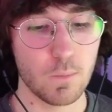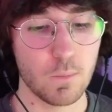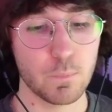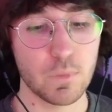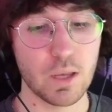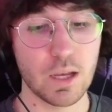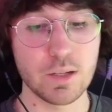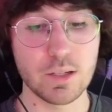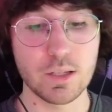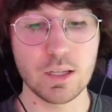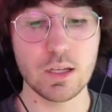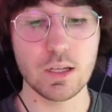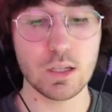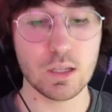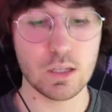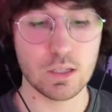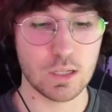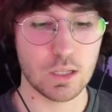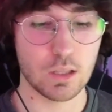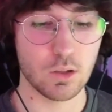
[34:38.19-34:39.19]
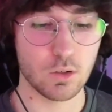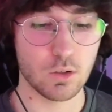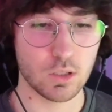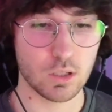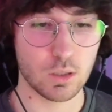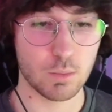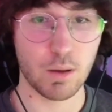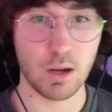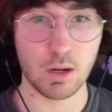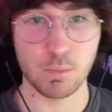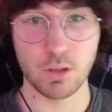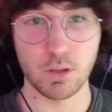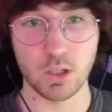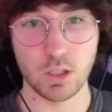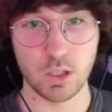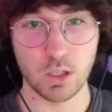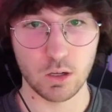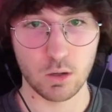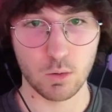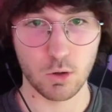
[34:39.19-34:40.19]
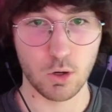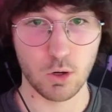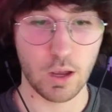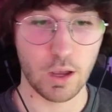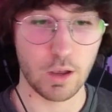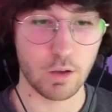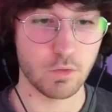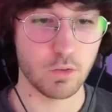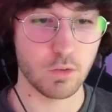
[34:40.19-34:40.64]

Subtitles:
the idea is that there's a compatibility here where you have